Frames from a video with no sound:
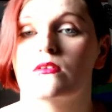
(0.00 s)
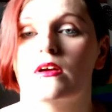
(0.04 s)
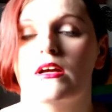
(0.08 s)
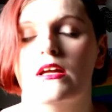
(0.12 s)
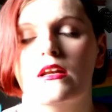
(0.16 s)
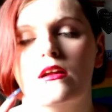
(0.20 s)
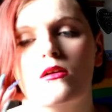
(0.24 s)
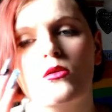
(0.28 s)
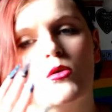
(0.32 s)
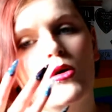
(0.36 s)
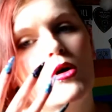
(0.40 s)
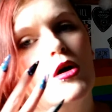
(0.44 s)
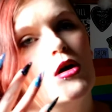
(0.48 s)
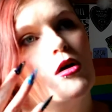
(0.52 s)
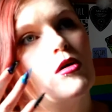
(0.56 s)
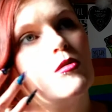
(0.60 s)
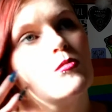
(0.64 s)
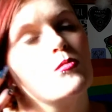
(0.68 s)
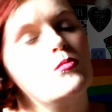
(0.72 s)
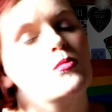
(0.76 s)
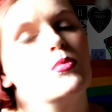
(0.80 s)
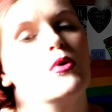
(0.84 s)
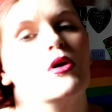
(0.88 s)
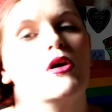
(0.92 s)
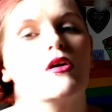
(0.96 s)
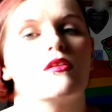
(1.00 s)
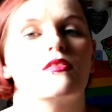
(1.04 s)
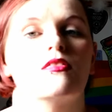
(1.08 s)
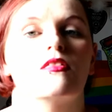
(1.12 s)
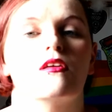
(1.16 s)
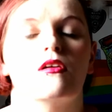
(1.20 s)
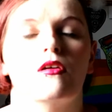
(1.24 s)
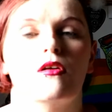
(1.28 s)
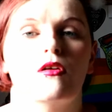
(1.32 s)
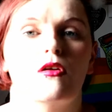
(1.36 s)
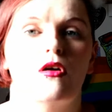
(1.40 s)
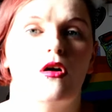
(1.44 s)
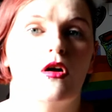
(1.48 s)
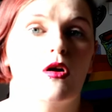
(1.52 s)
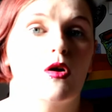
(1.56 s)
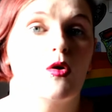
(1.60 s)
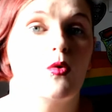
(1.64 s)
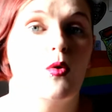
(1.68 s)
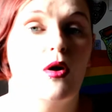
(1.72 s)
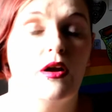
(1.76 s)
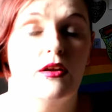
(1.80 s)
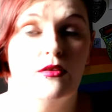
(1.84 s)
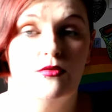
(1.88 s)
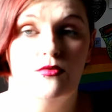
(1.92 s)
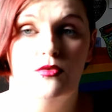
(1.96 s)
are in it, but there are
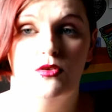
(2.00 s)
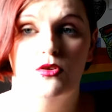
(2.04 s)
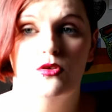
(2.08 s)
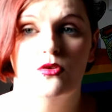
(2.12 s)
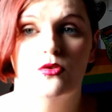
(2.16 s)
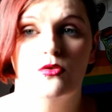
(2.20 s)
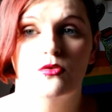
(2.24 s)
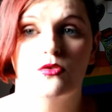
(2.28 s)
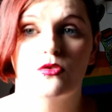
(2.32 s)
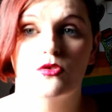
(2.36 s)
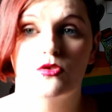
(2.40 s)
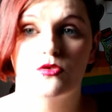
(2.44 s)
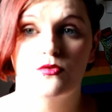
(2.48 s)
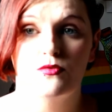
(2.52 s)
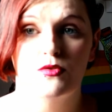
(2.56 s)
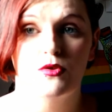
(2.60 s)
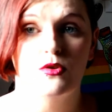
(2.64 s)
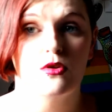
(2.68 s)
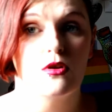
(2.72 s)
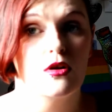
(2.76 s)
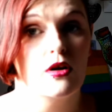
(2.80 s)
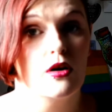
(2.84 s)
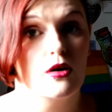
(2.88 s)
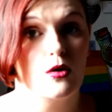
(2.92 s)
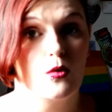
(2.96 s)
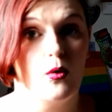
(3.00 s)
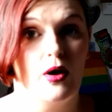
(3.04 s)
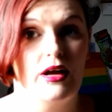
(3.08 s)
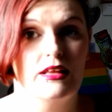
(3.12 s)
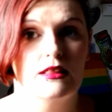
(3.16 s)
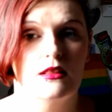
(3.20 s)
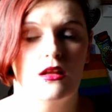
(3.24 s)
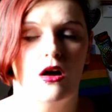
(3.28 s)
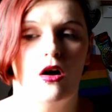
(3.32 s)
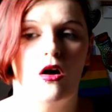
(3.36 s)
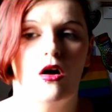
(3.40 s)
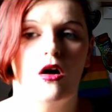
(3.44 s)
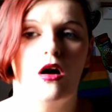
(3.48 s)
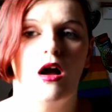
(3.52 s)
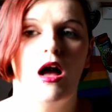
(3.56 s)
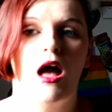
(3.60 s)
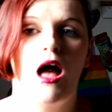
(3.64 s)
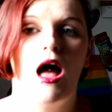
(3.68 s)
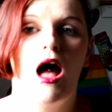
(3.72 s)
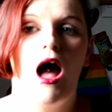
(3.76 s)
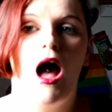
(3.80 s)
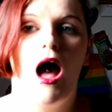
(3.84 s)
quite a few. There's a few that are quite long.